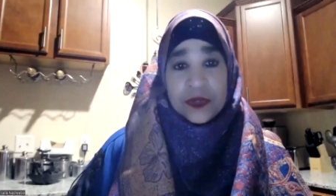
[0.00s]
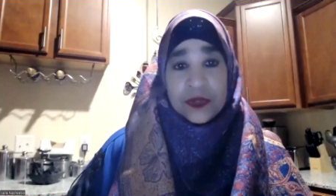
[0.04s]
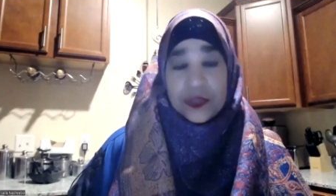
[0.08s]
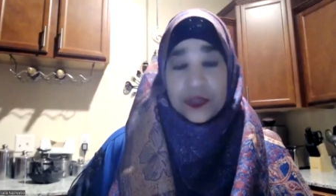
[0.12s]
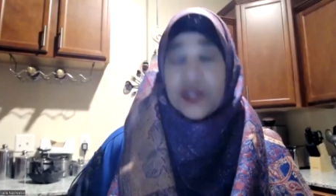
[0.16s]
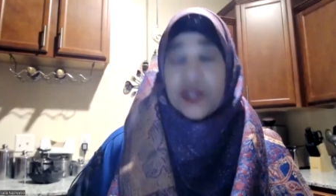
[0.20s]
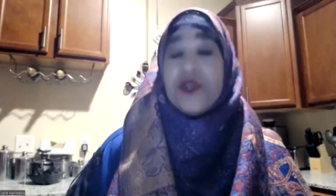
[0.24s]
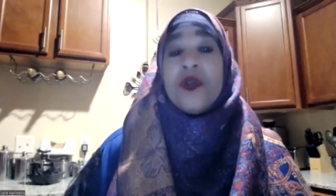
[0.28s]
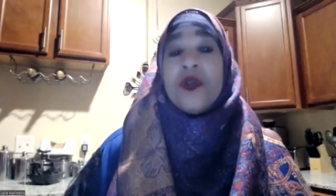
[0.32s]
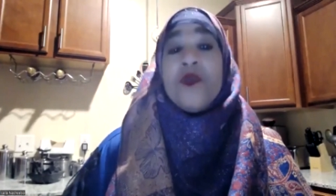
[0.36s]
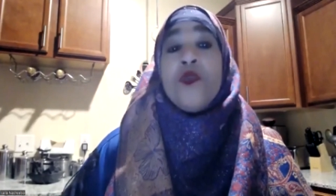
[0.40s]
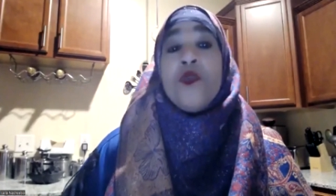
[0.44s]

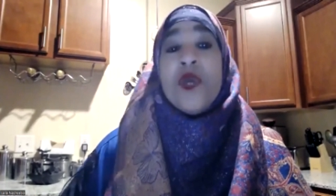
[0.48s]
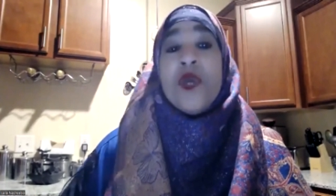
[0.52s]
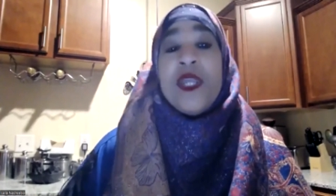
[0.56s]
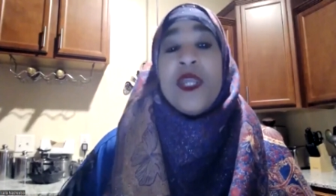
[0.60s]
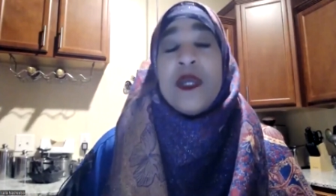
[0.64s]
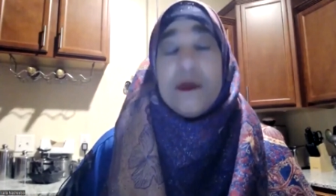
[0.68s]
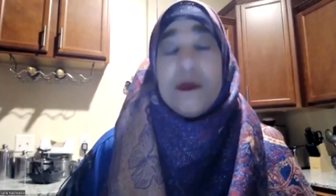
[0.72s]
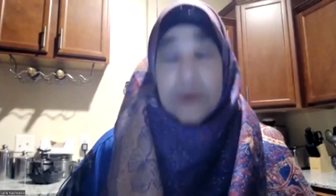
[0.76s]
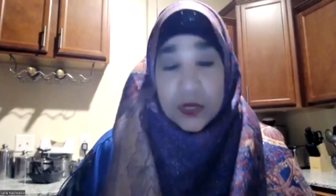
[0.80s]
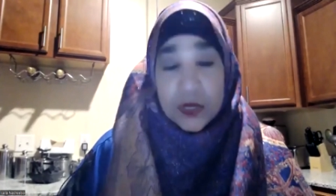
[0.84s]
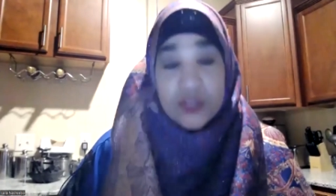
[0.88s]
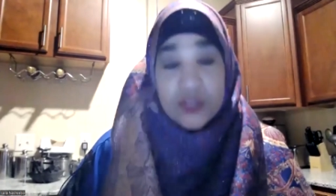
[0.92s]
They're a
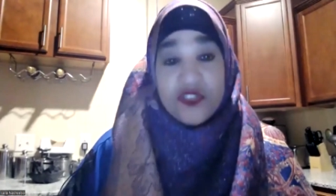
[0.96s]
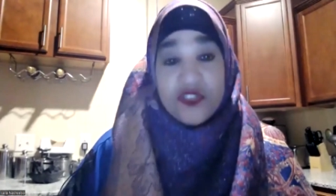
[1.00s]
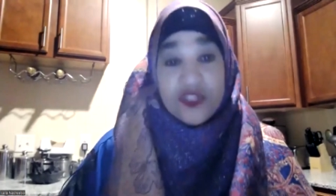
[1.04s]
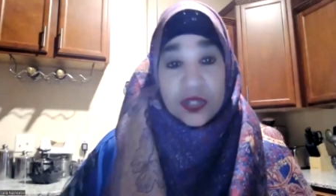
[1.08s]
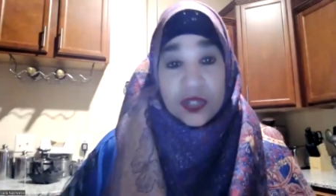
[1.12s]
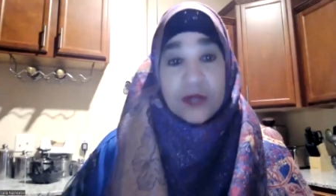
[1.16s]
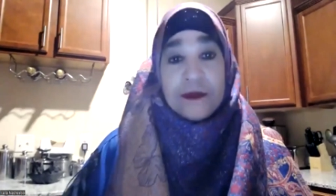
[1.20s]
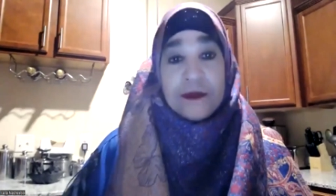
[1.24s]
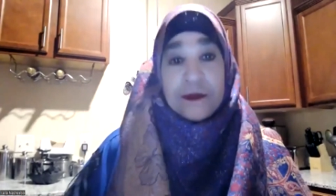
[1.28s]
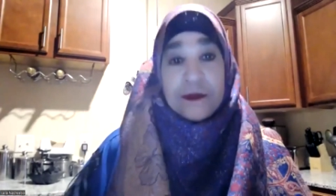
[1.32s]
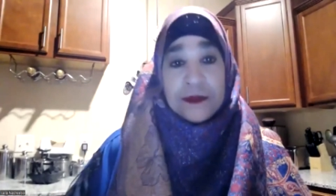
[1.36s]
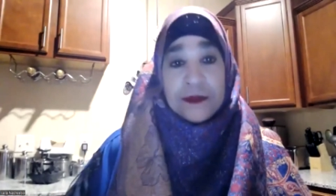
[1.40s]
weak
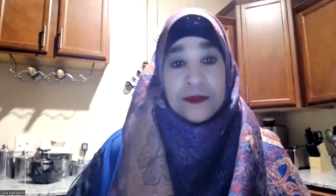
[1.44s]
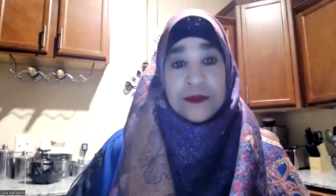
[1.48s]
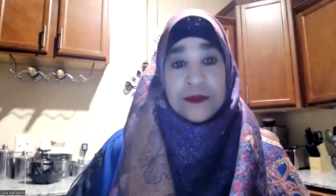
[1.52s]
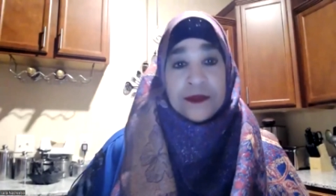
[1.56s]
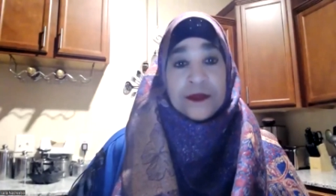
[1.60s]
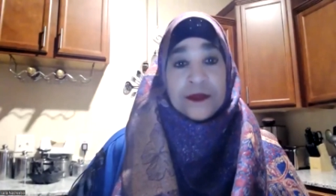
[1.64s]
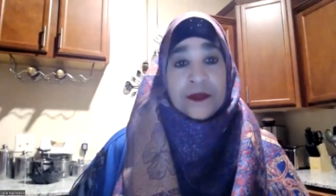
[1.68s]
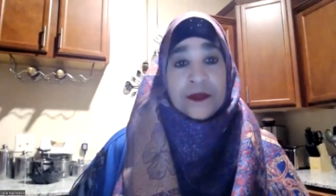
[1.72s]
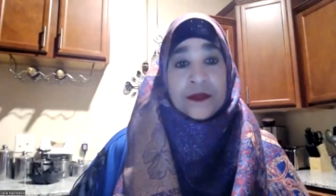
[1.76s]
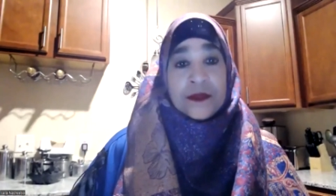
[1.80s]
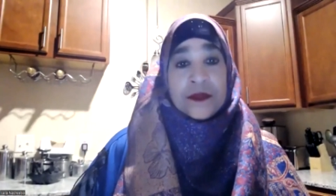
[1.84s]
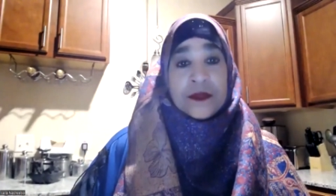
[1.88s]
Muslim.
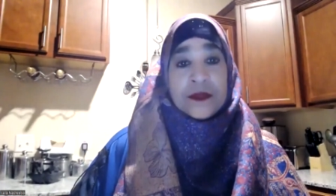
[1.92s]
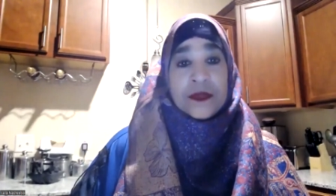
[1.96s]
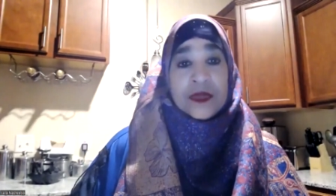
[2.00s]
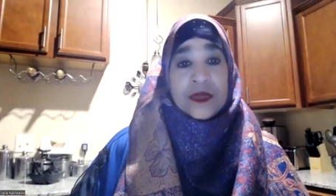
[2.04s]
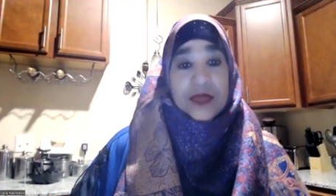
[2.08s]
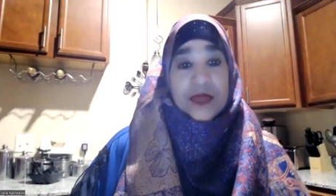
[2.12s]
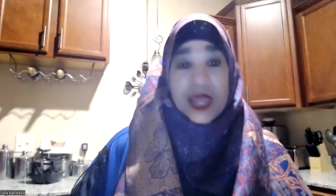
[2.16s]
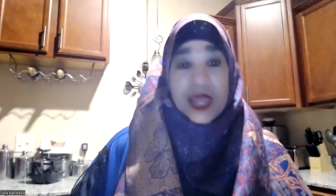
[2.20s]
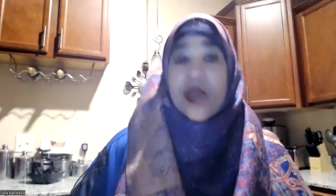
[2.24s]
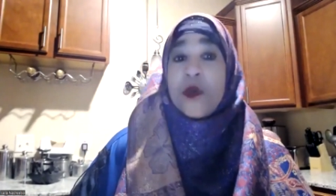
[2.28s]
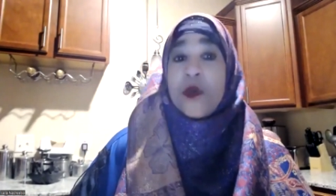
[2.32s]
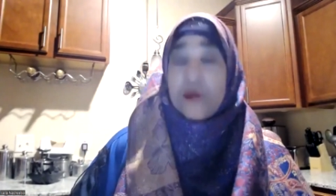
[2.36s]

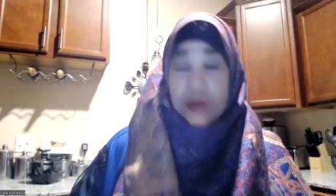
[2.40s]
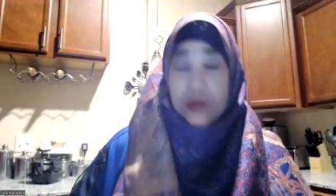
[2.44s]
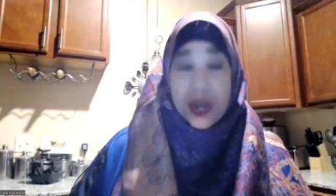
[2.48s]
They'll